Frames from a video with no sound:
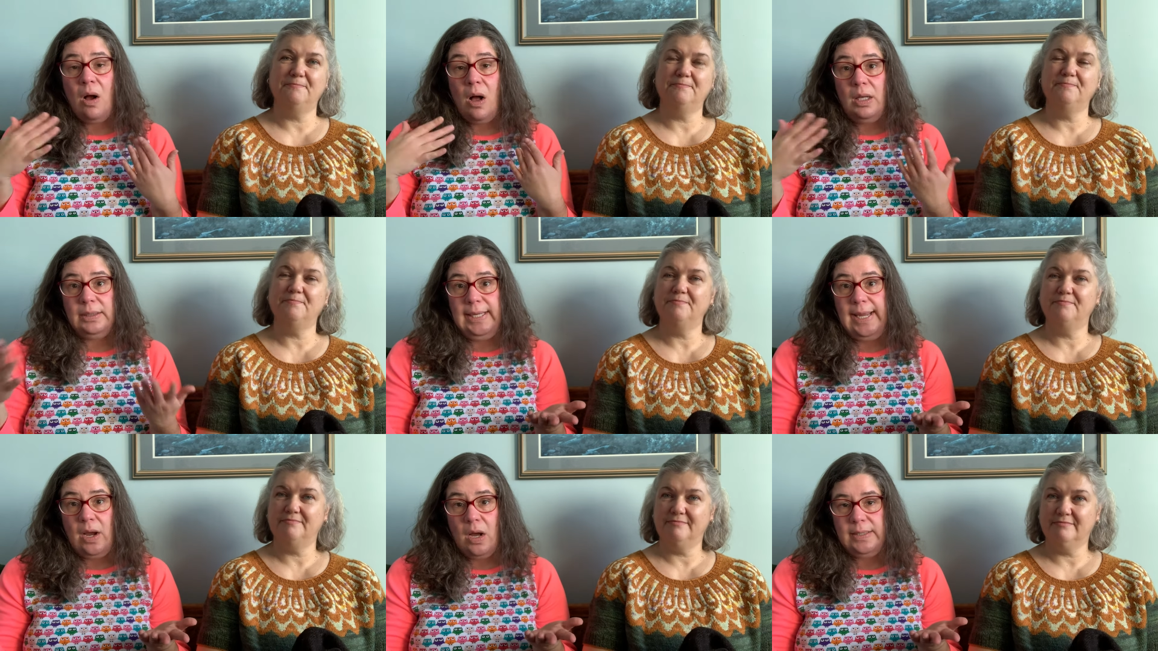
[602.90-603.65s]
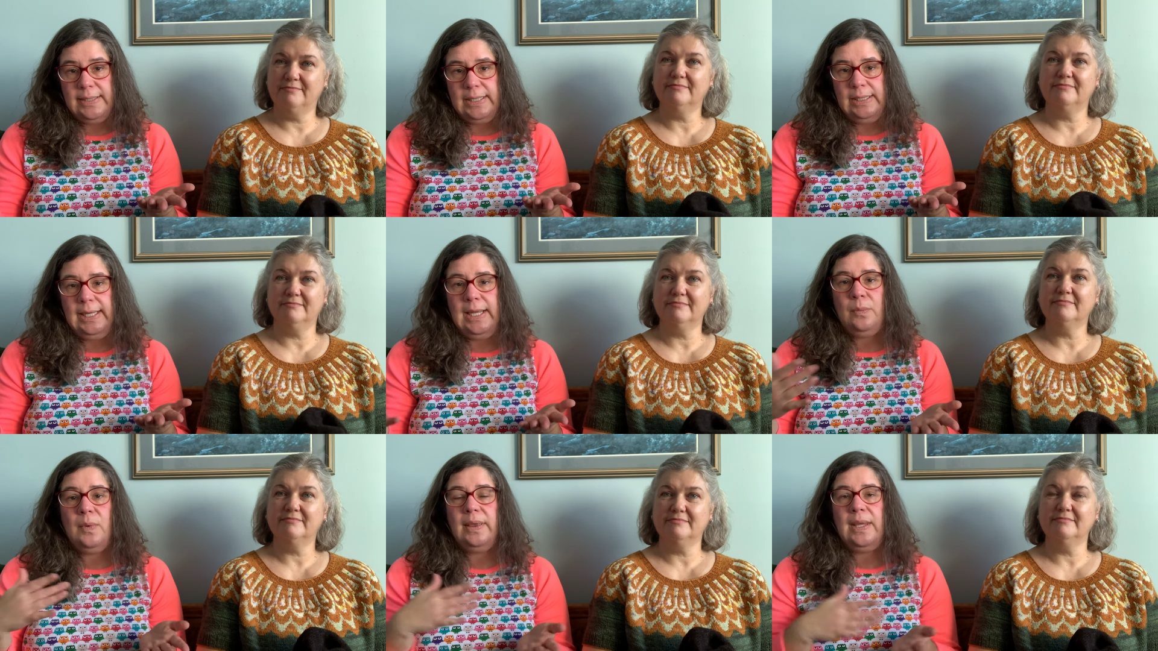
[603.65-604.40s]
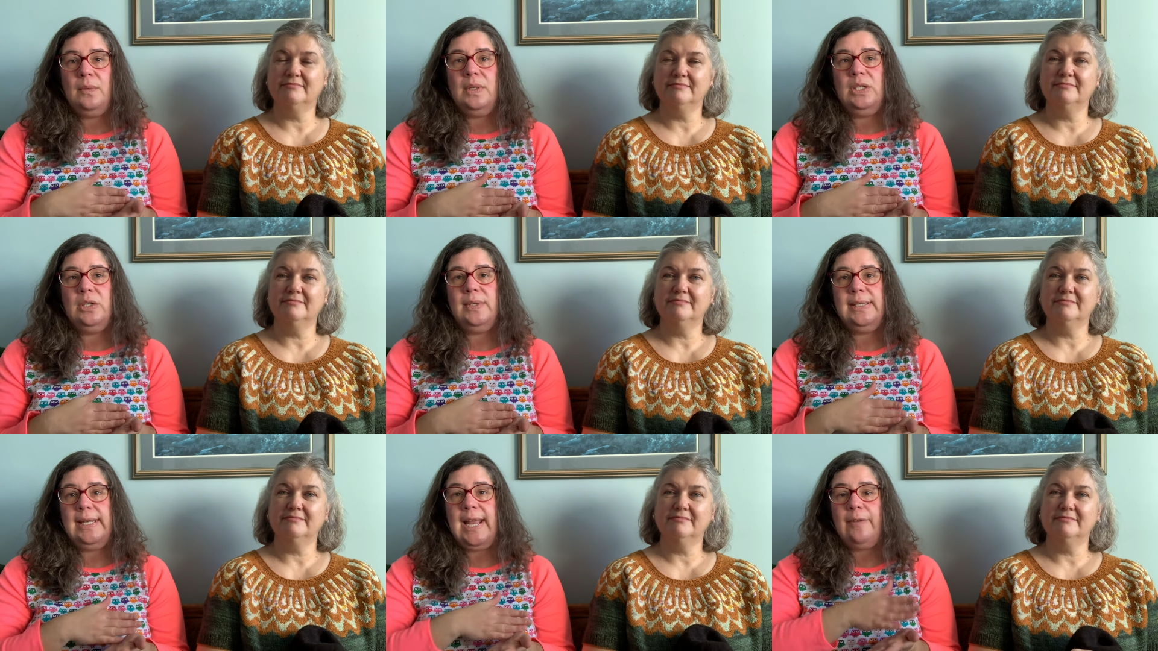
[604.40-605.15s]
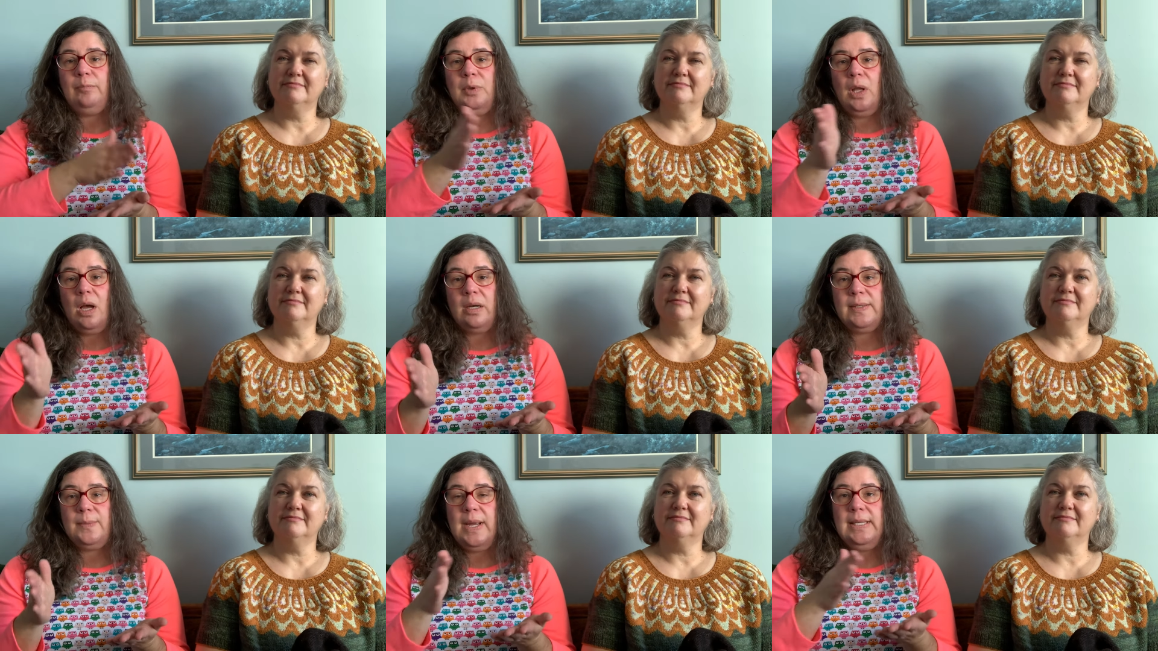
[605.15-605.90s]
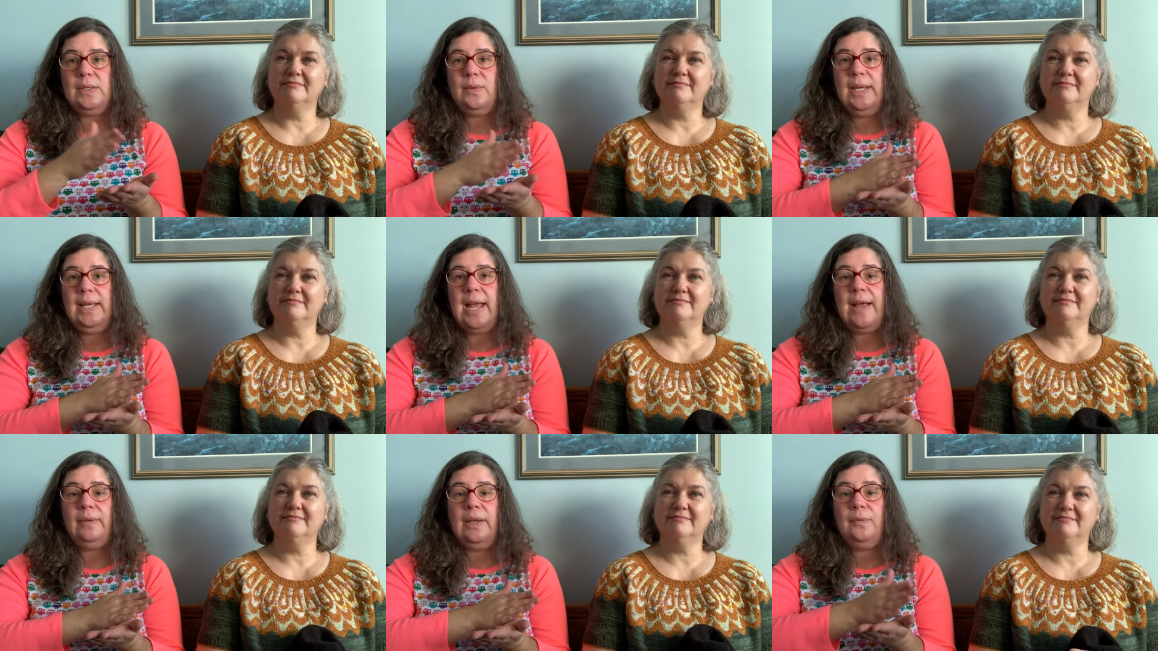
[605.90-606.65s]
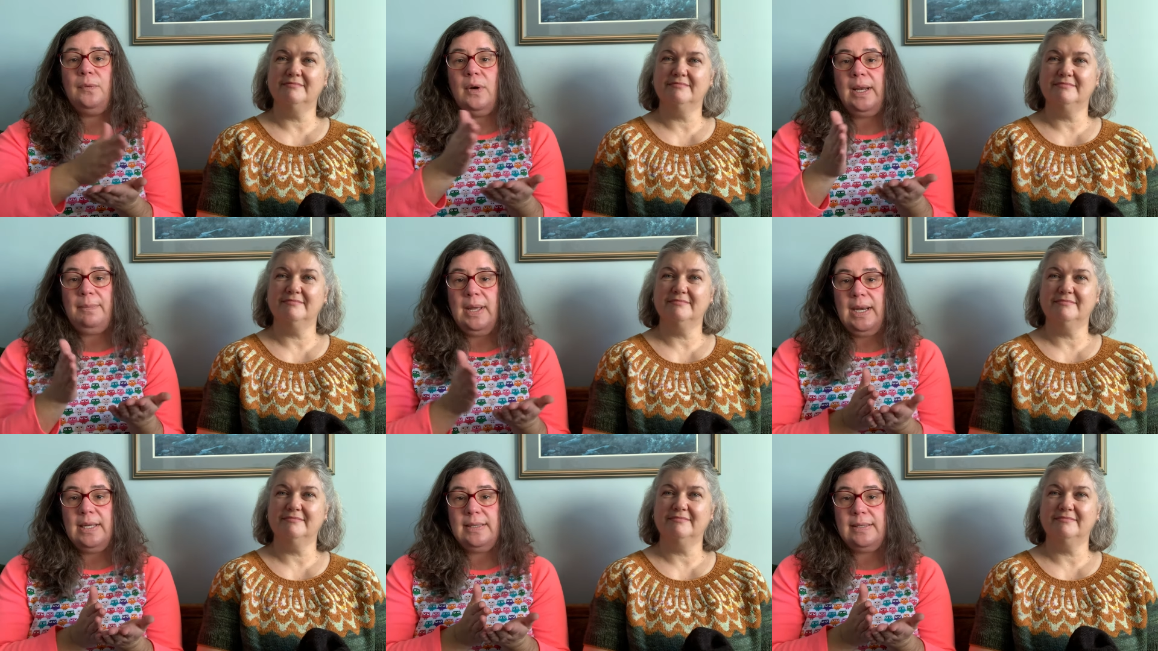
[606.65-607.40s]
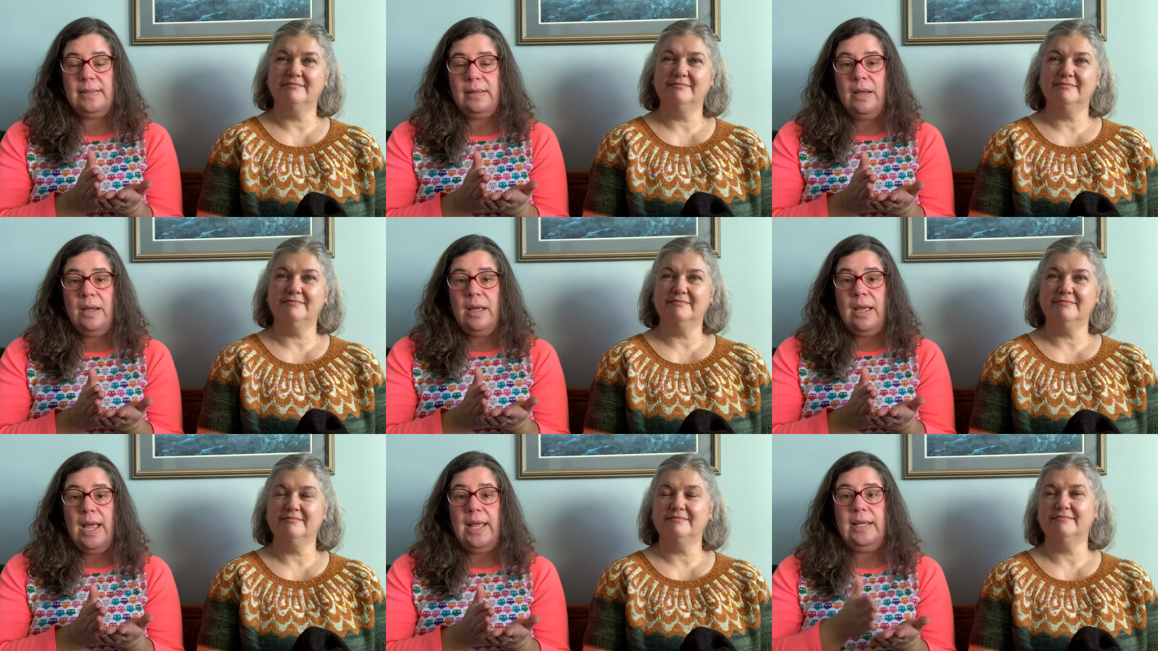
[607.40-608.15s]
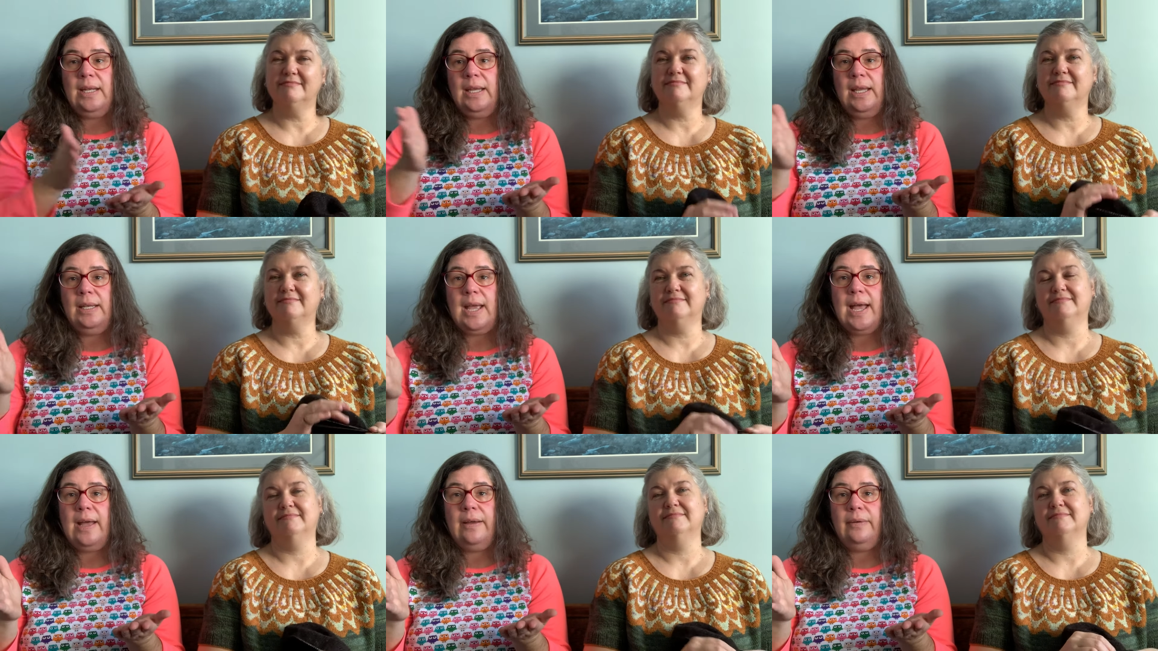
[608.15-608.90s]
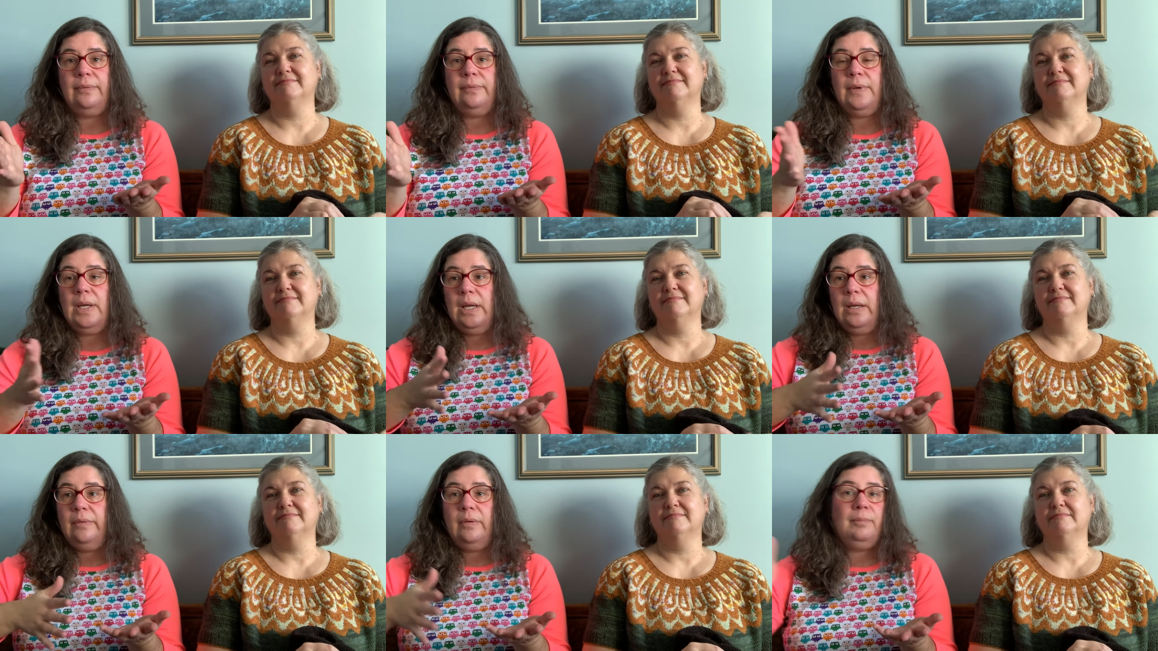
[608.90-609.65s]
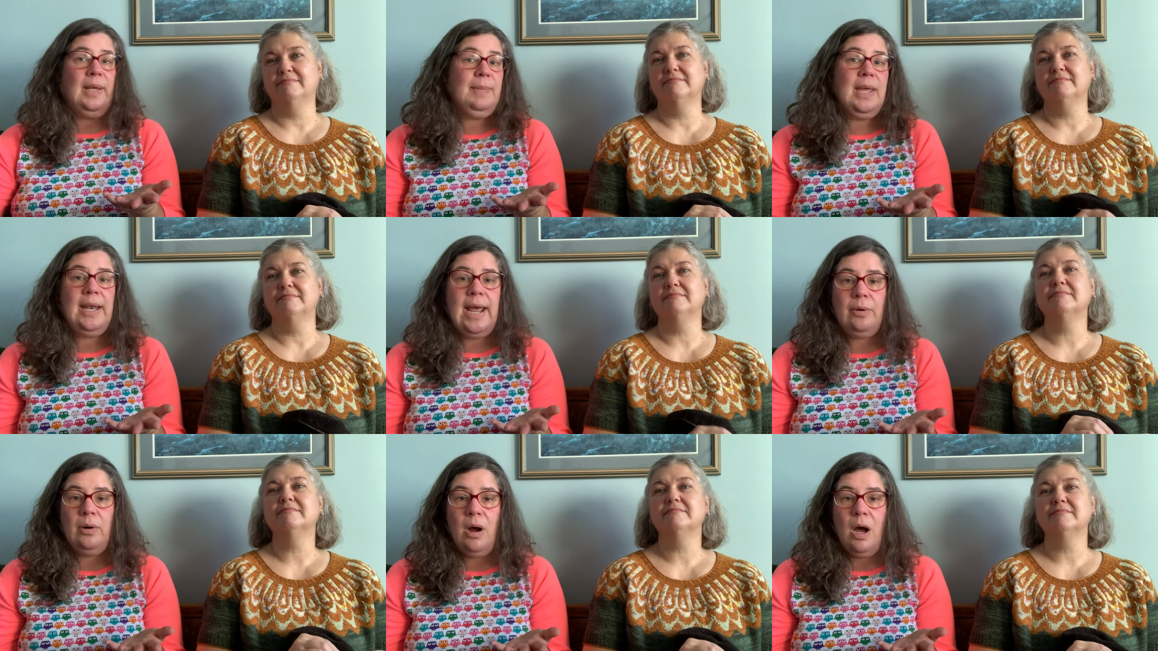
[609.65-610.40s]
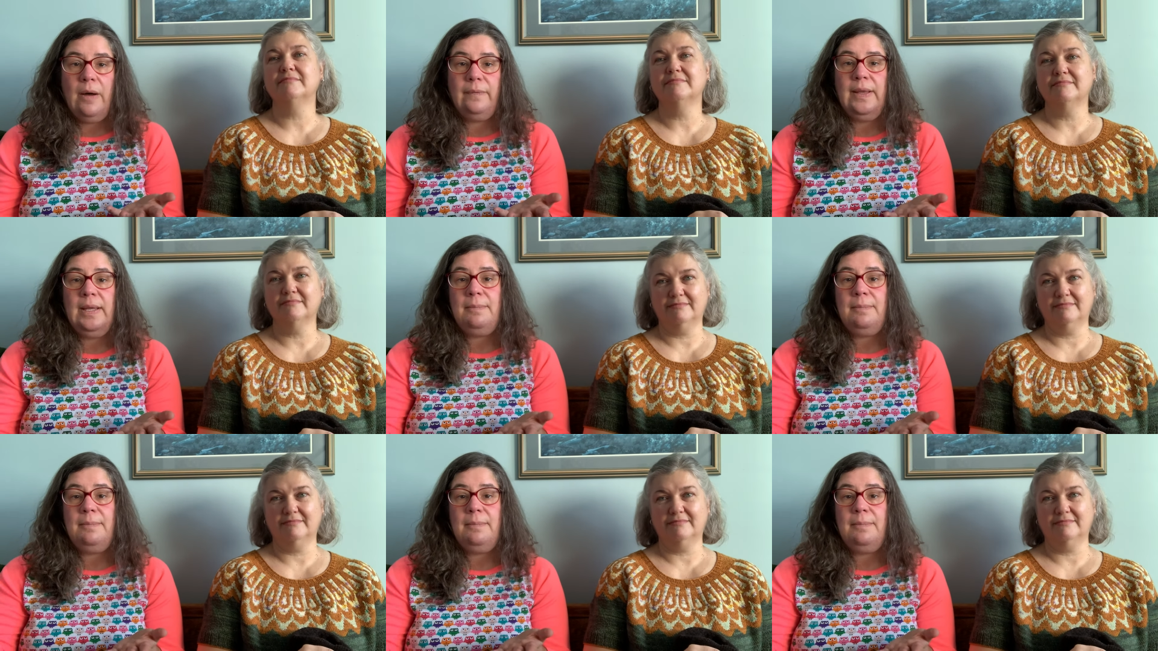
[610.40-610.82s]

Speaker 1: all day constantly. What they would do is they'd have blocks, right? So he'd have like 40 minutes and then he'd have maybe an hour off and then